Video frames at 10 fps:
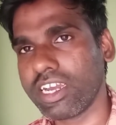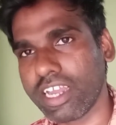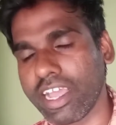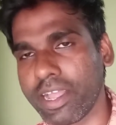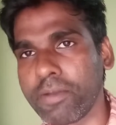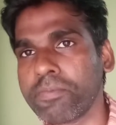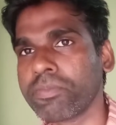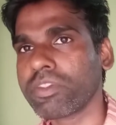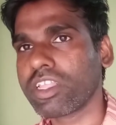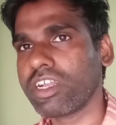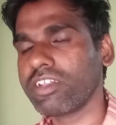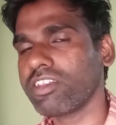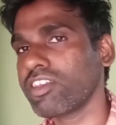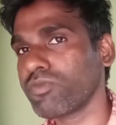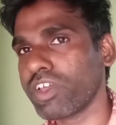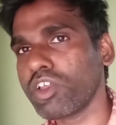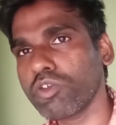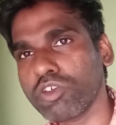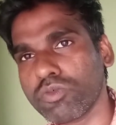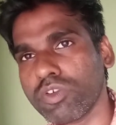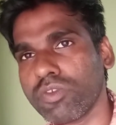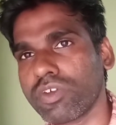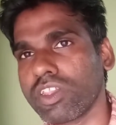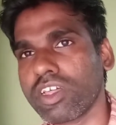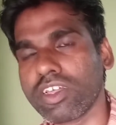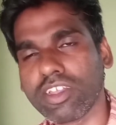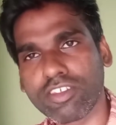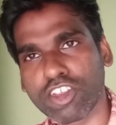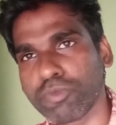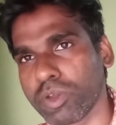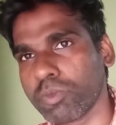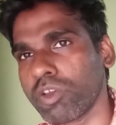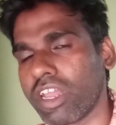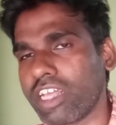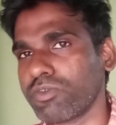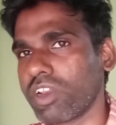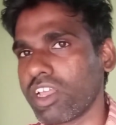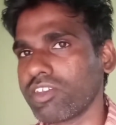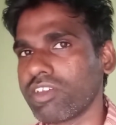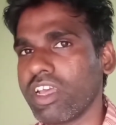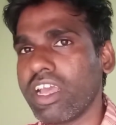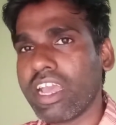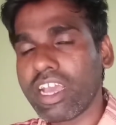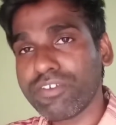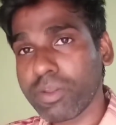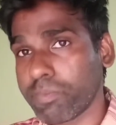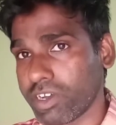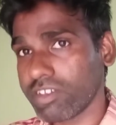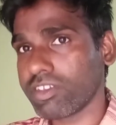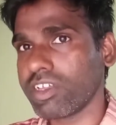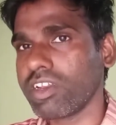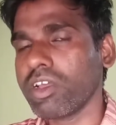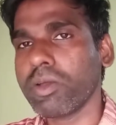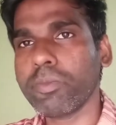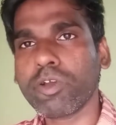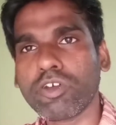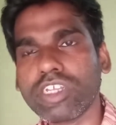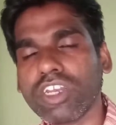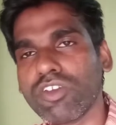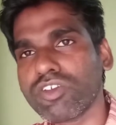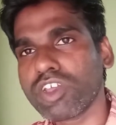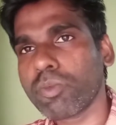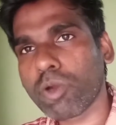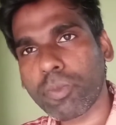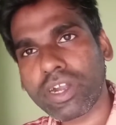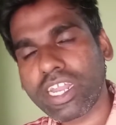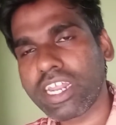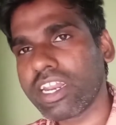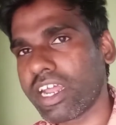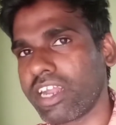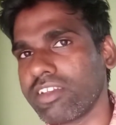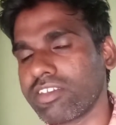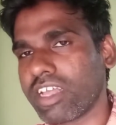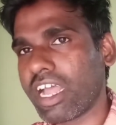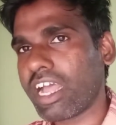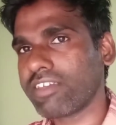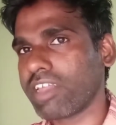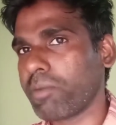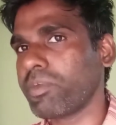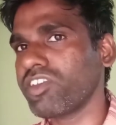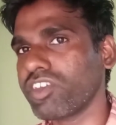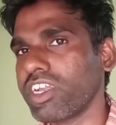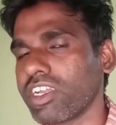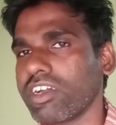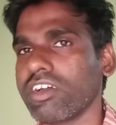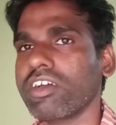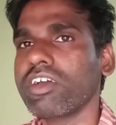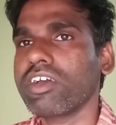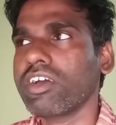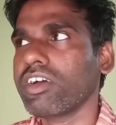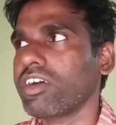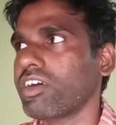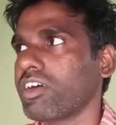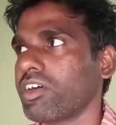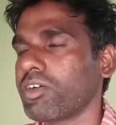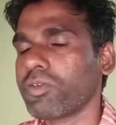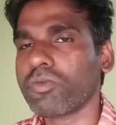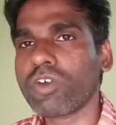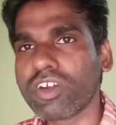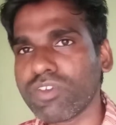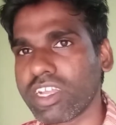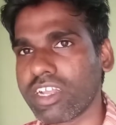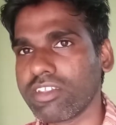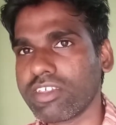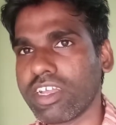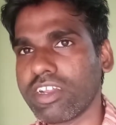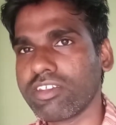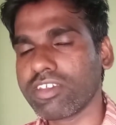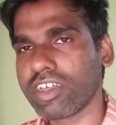day. This is very useful for the research people as well as every person, because intellectual property rights as emerging what we can say, it's